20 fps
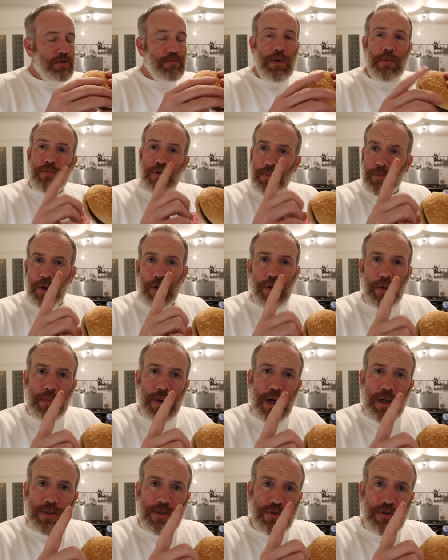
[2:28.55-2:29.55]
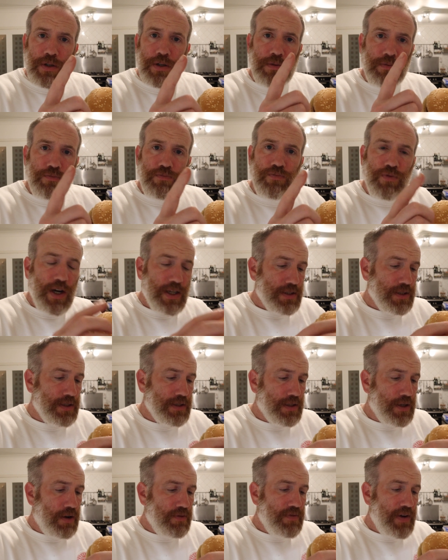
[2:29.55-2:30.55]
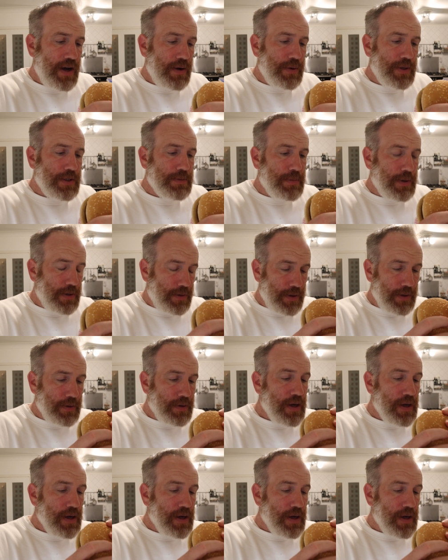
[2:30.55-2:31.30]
Remember, I'm not the master at rustlers like Bowie's, but.